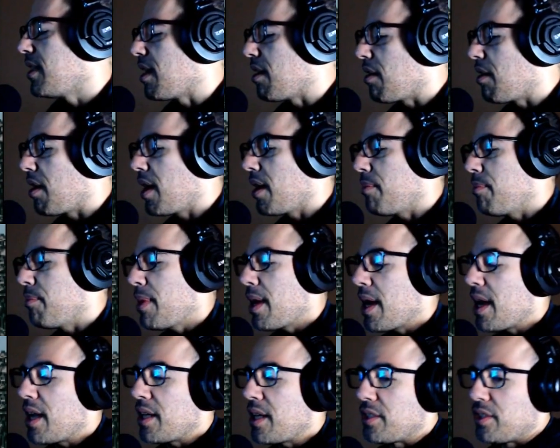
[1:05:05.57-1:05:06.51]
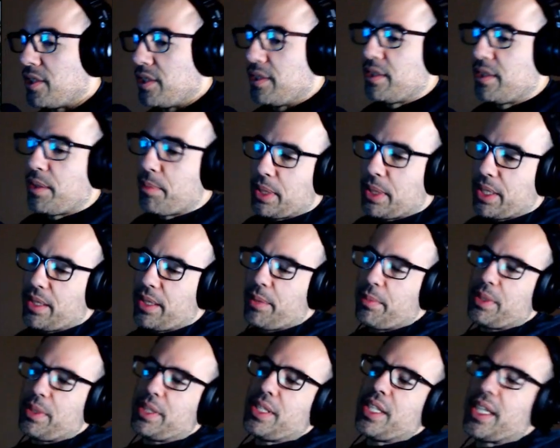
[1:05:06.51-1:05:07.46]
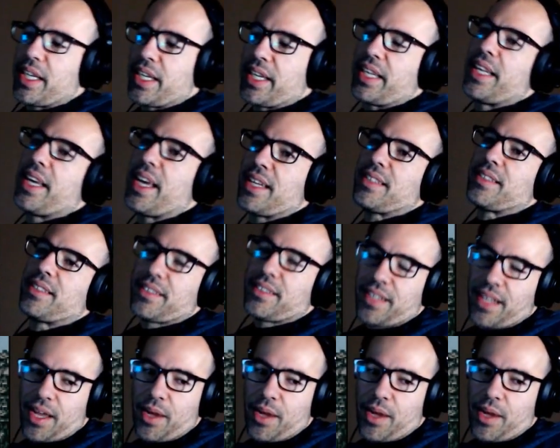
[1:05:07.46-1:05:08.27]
I imagine. Let me take a guess at what